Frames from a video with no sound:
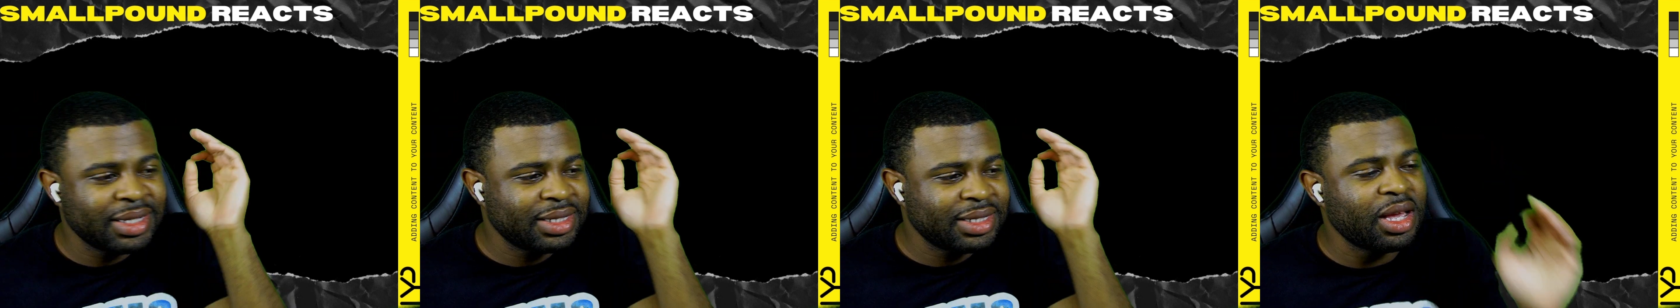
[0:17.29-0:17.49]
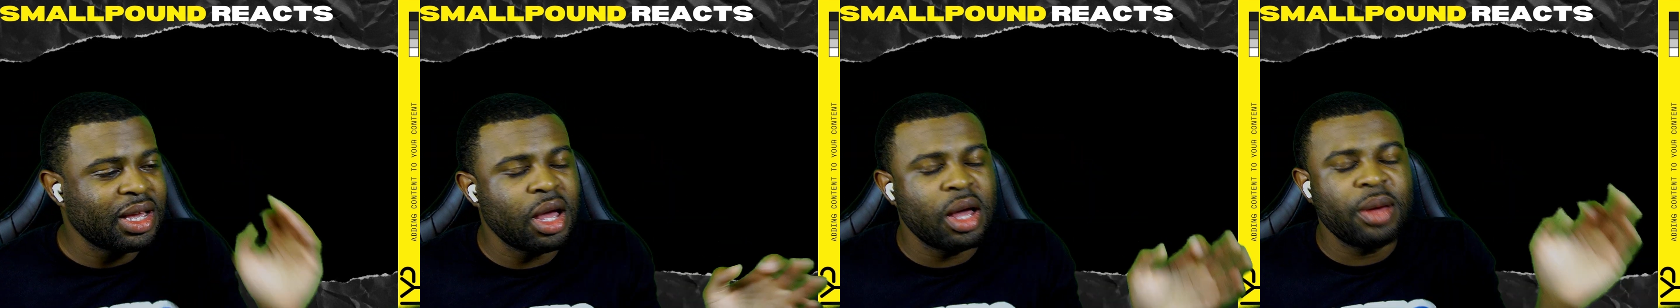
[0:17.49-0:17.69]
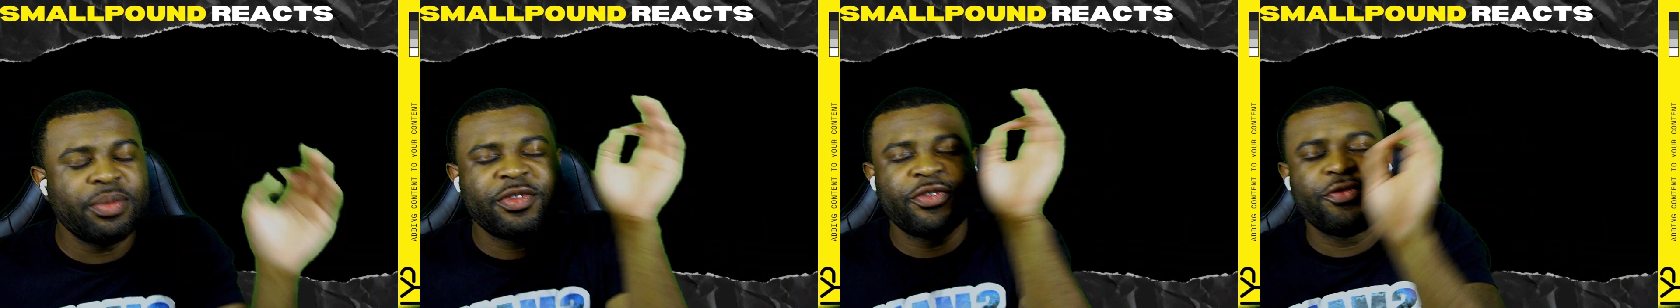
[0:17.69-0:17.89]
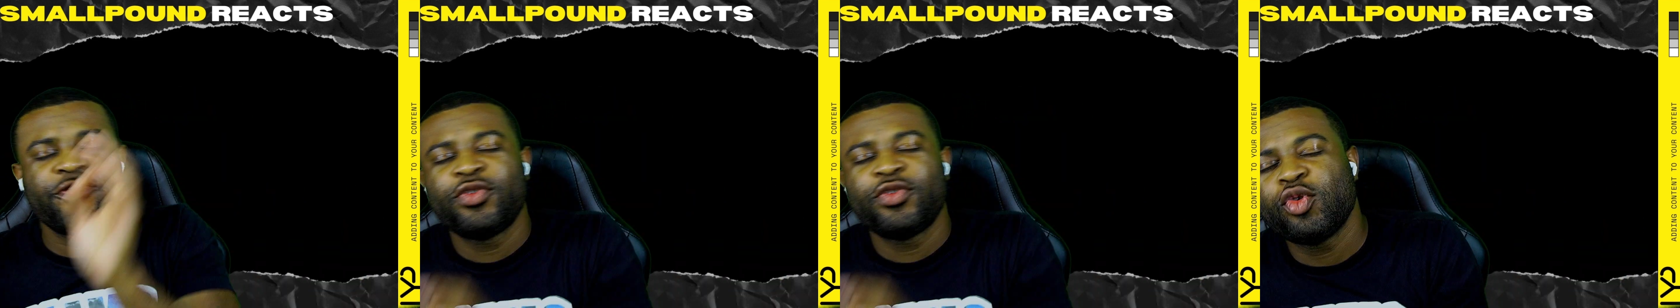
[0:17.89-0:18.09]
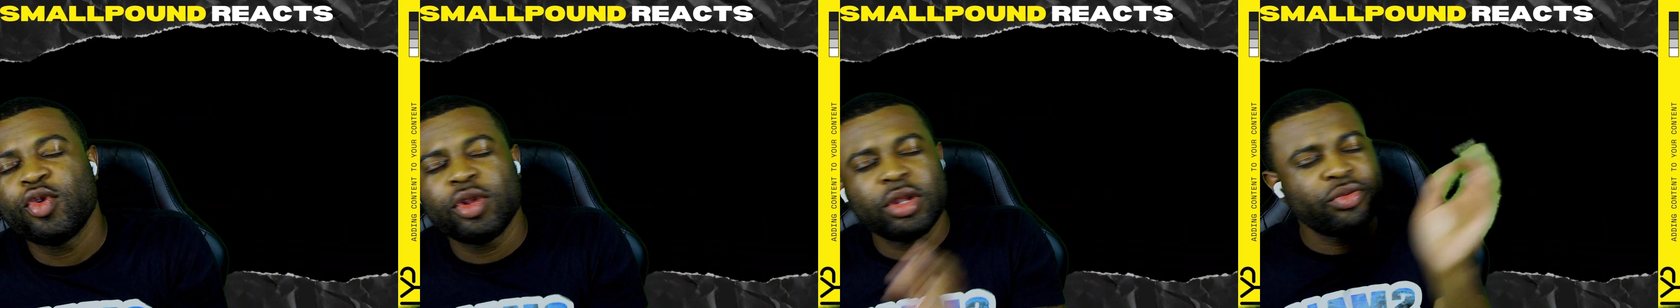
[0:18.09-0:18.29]

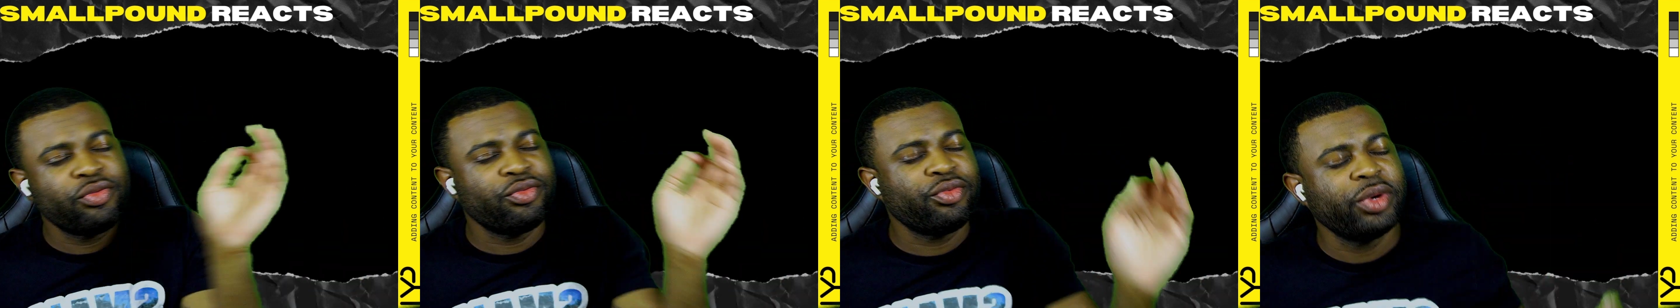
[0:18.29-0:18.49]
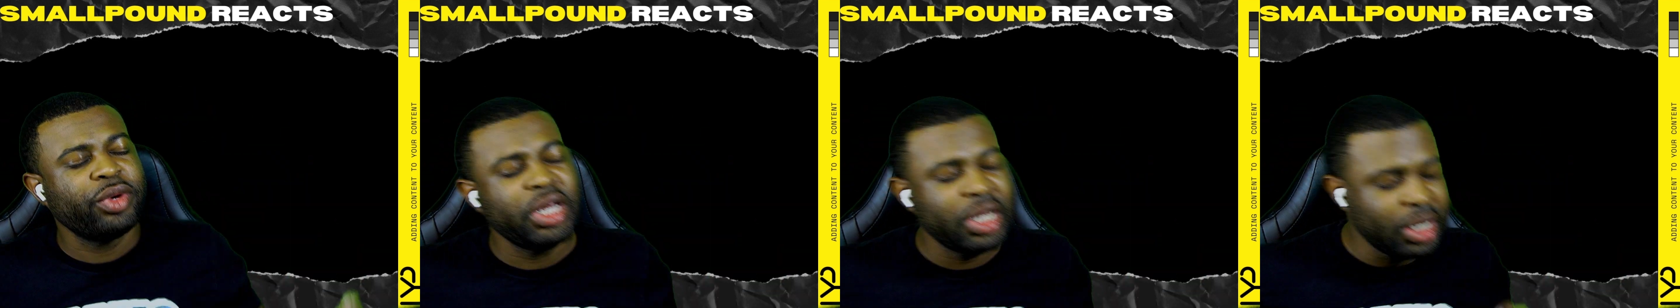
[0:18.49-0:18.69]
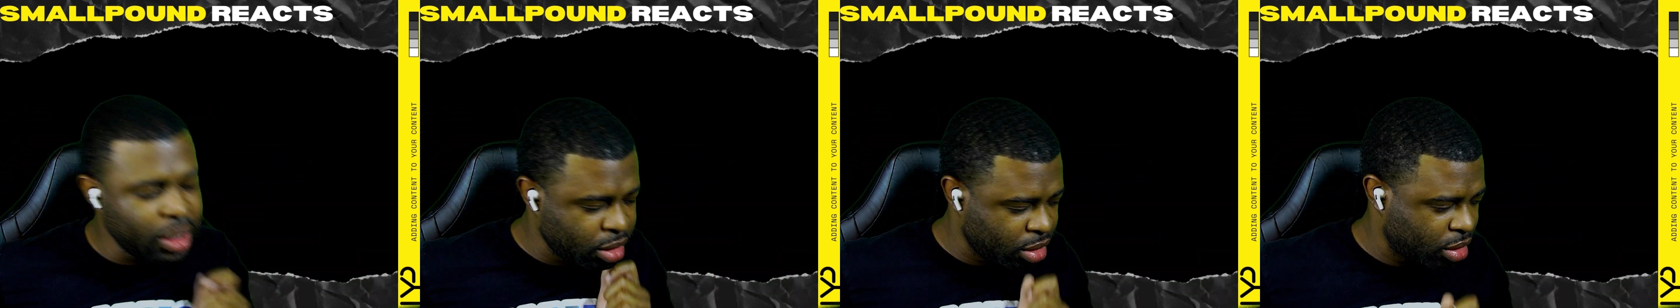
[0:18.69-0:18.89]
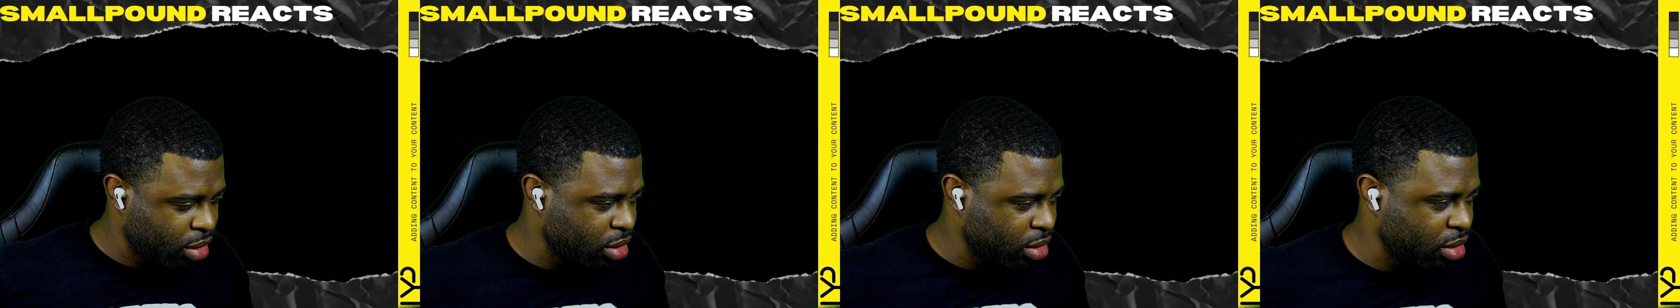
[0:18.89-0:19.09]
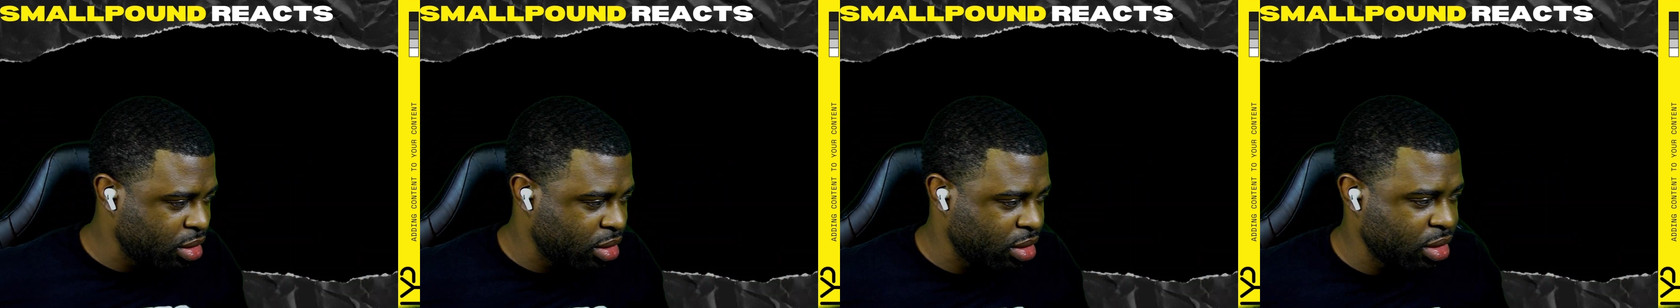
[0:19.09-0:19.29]
tomfoolery
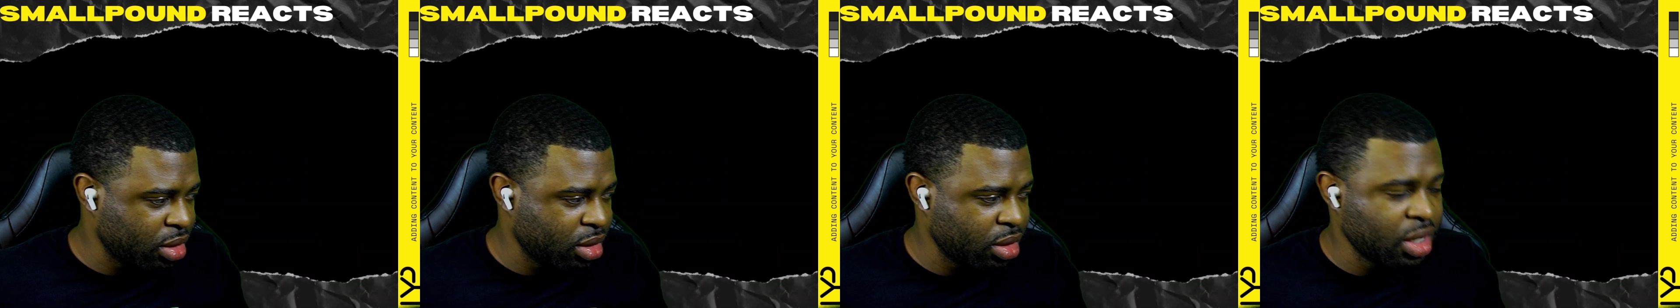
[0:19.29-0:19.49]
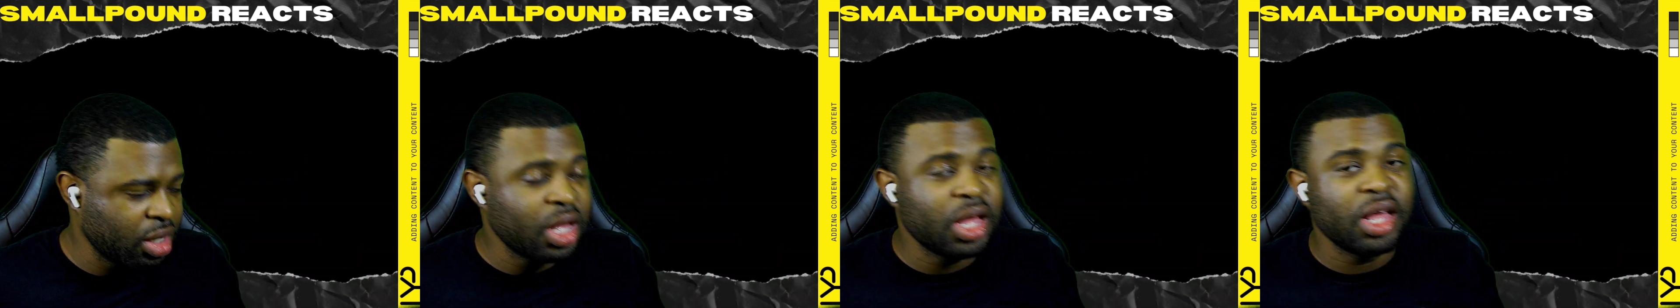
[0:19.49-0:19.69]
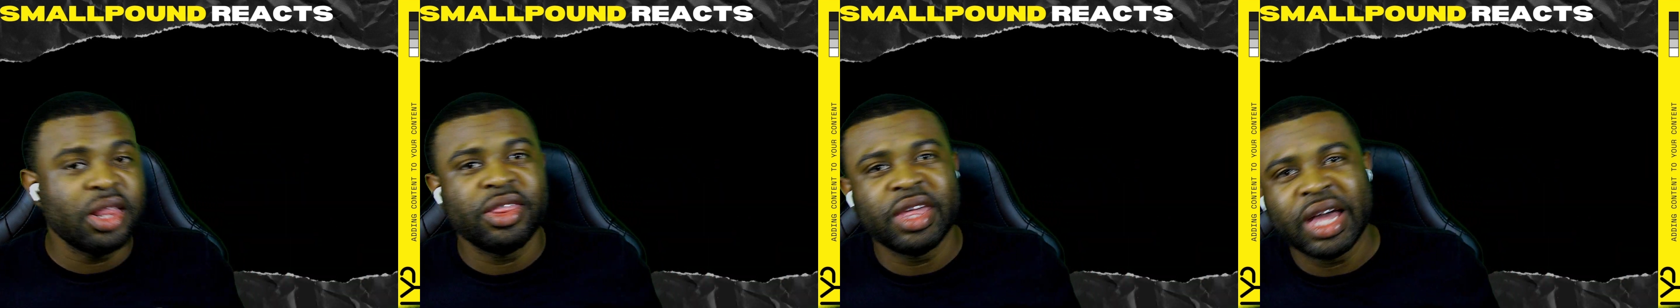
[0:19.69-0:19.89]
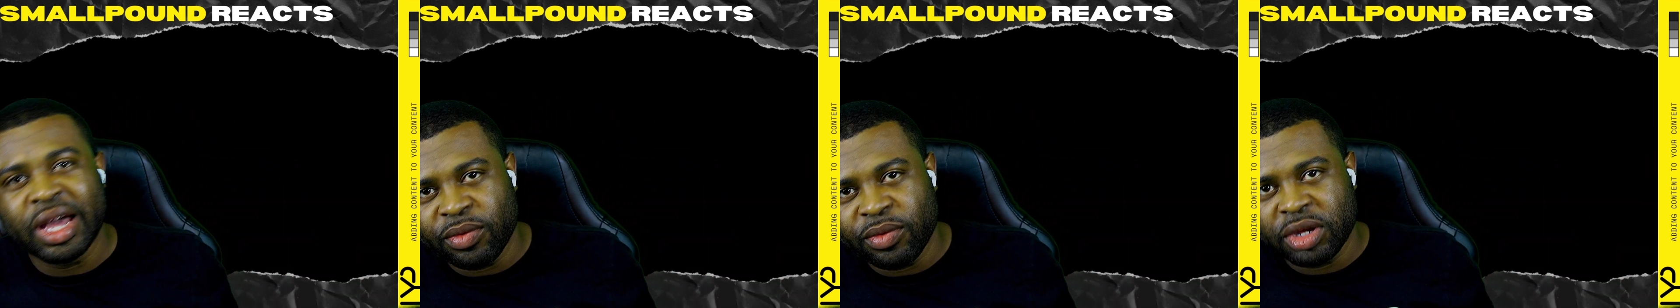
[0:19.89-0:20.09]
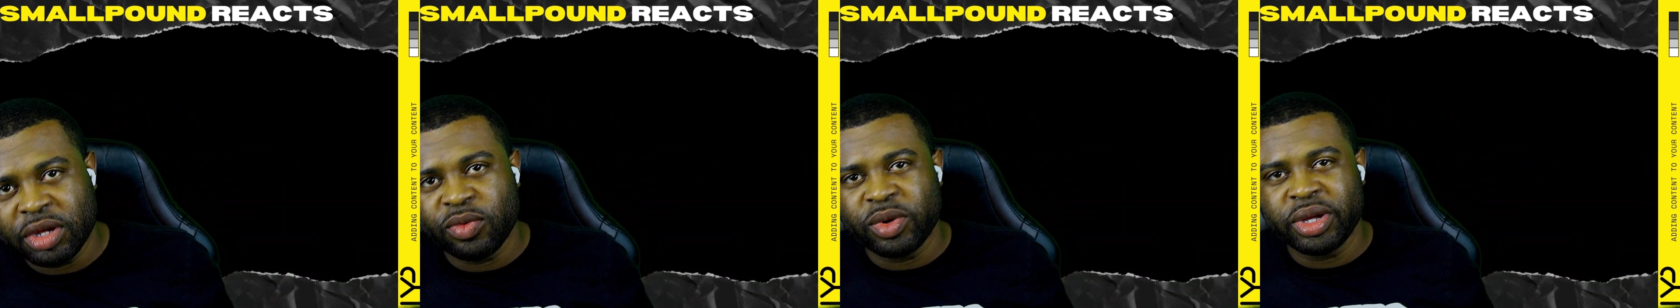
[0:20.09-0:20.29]
that
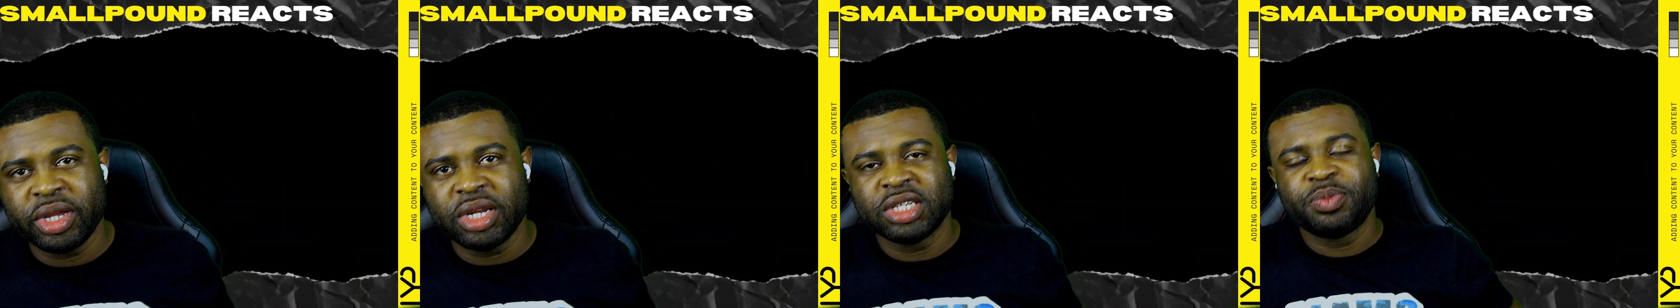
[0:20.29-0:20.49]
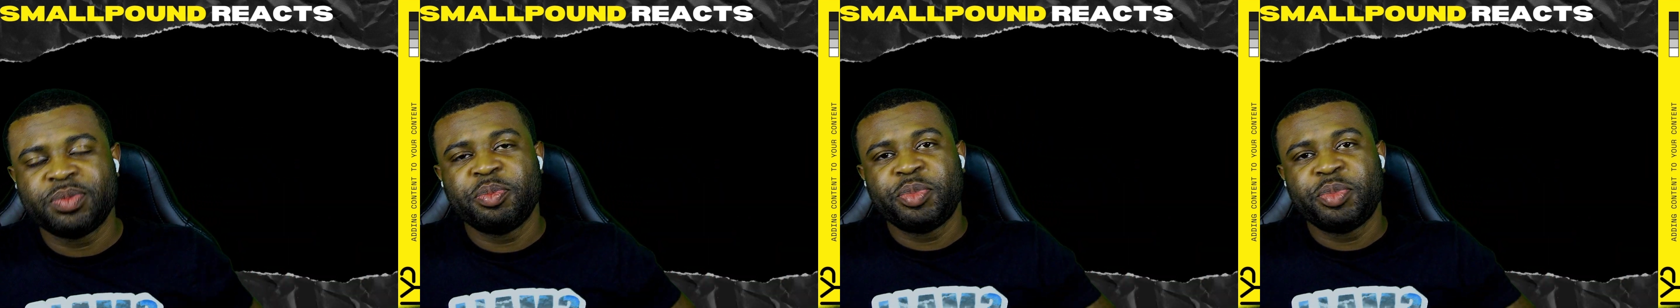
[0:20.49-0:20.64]
we witnessed.